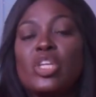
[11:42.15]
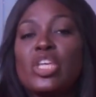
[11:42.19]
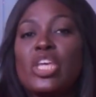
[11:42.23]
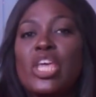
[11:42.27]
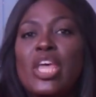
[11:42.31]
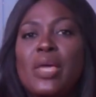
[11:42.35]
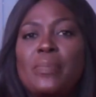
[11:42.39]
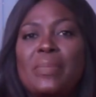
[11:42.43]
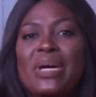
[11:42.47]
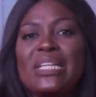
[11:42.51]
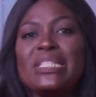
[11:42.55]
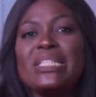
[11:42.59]

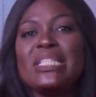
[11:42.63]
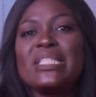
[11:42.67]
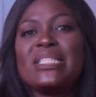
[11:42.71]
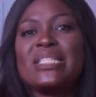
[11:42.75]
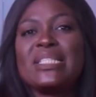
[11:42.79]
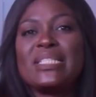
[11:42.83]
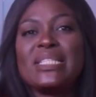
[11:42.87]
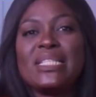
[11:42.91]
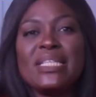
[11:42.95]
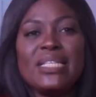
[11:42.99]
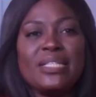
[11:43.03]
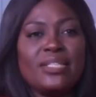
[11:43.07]
came at this
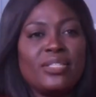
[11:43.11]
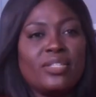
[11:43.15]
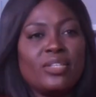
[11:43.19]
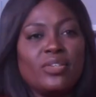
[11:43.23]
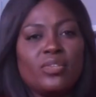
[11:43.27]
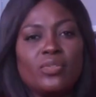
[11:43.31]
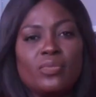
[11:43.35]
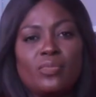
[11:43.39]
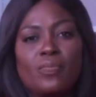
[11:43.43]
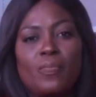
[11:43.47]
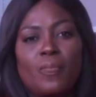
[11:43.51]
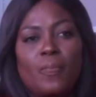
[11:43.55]

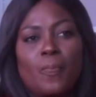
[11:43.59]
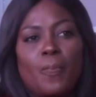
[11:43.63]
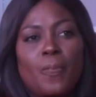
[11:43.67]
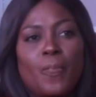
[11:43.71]
season,